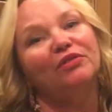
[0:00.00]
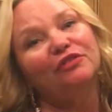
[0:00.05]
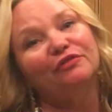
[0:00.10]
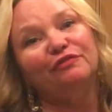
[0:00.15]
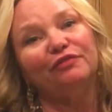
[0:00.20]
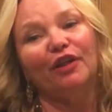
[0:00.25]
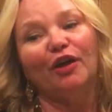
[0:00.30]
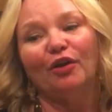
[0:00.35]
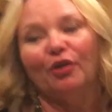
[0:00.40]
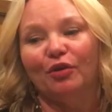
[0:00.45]
with the
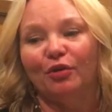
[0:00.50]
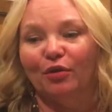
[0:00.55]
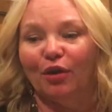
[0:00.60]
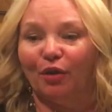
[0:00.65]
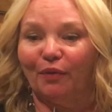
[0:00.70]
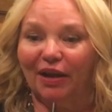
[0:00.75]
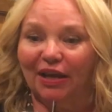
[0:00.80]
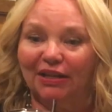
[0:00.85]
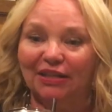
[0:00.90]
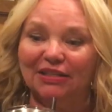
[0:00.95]
flow
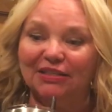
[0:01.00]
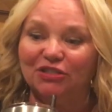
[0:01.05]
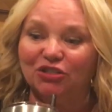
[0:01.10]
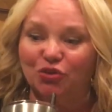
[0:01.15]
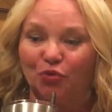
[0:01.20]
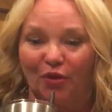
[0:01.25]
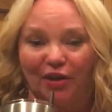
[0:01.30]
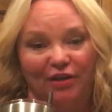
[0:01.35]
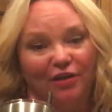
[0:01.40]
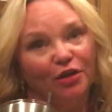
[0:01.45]
around this
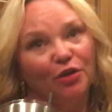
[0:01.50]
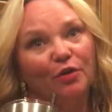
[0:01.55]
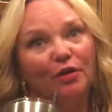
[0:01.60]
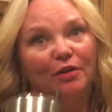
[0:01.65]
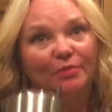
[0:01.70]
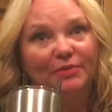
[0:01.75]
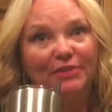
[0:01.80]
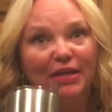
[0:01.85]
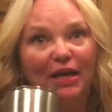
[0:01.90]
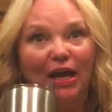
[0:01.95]
joint. You know
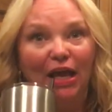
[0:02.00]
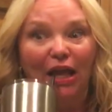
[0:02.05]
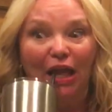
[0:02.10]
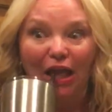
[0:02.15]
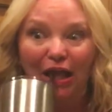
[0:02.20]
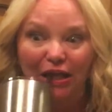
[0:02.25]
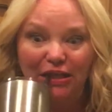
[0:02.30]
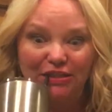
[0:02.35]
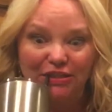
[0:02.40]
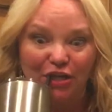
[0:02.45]
what I'm
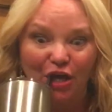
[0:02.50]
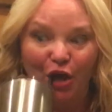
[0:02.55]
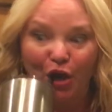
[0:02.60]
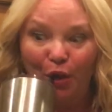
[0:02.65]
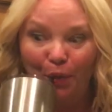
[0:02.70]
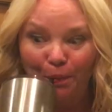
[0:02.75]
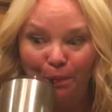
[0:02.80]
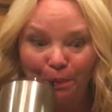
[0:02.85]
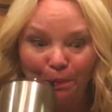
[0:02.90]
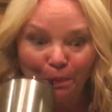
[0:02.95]
saying?
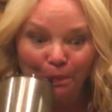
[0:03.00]
So,